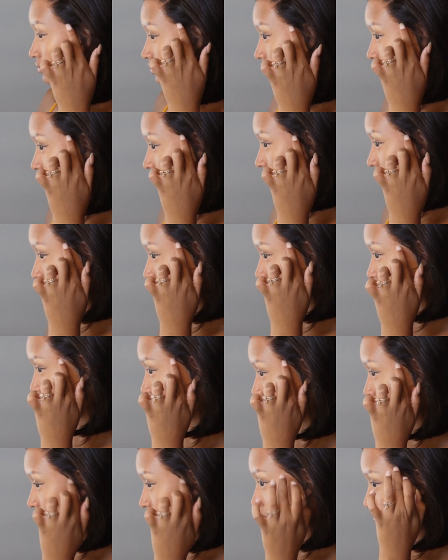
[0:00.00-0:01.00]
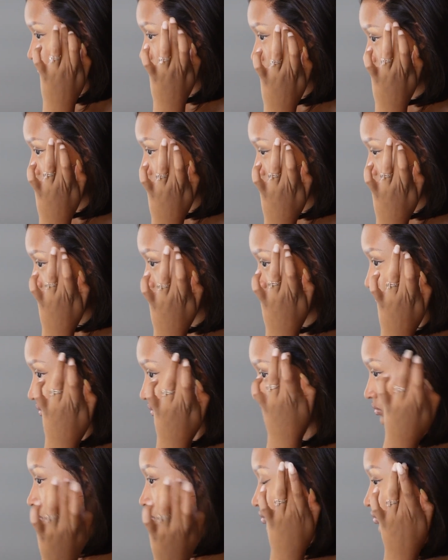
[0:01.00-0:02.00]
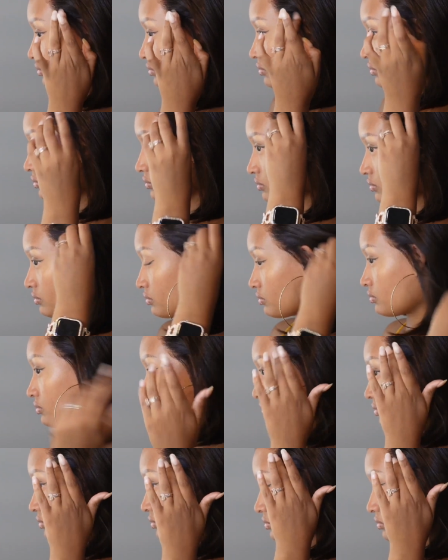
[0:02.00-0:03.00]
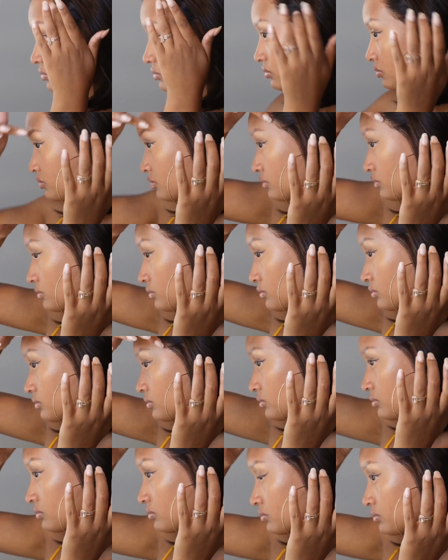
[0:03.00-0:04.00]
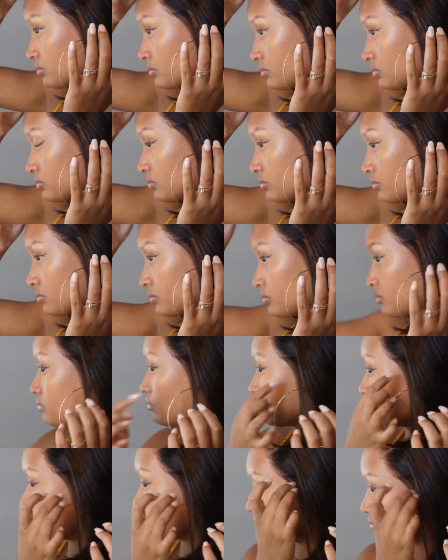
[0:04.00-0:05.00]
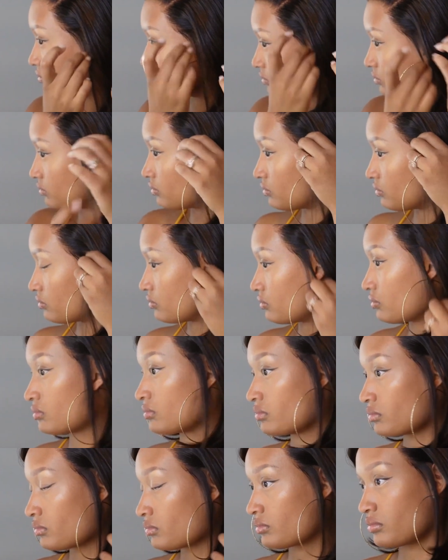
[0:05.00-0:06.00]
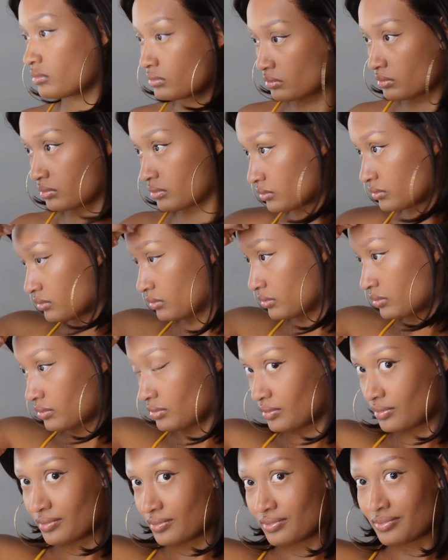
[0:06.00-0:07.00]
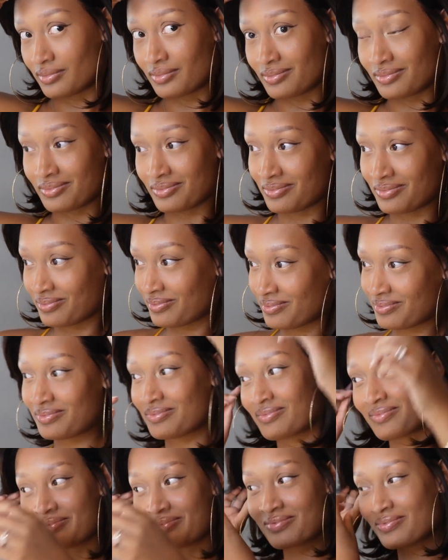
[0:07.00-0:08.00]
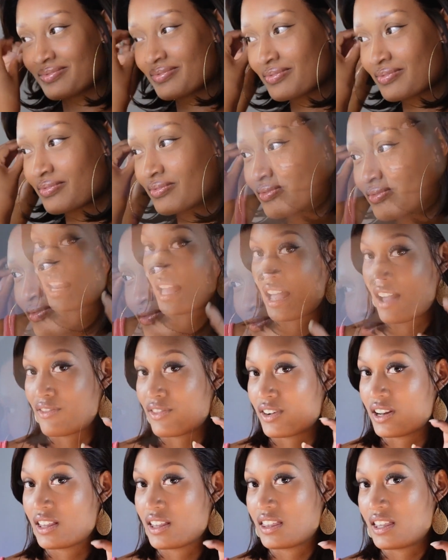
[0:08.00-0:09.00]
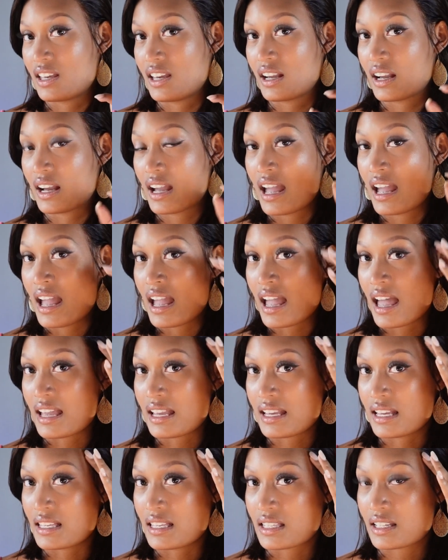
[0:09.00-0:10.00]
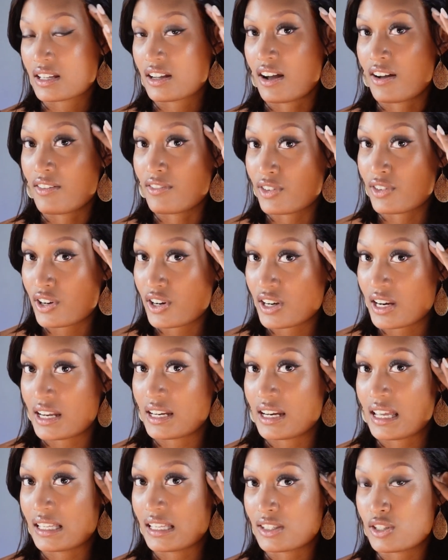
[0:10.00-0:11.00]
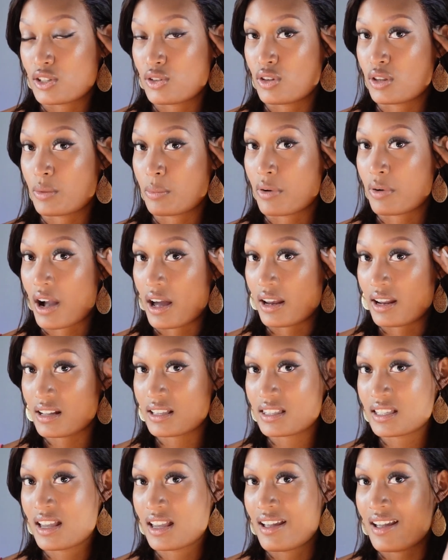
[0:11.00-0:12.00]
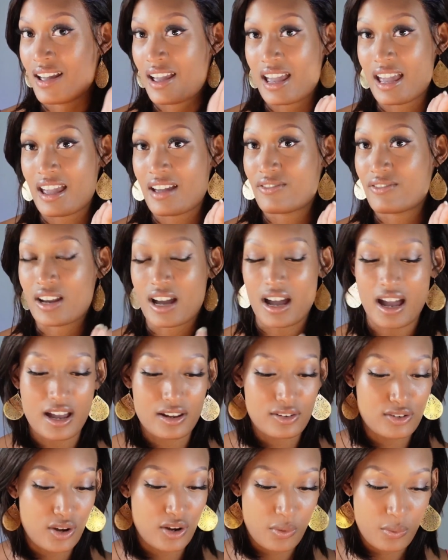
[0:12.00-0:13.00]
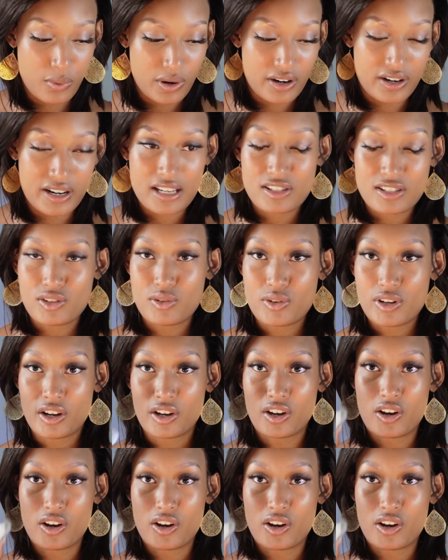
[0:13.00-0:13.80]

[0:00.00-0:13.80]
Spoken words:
and as soon as you lay the lace on there, it is going to grip and hold. Then all you need to do is go with your finger, press it in on the edges, make sure that everything is covered and into the product. If not, no worries, you can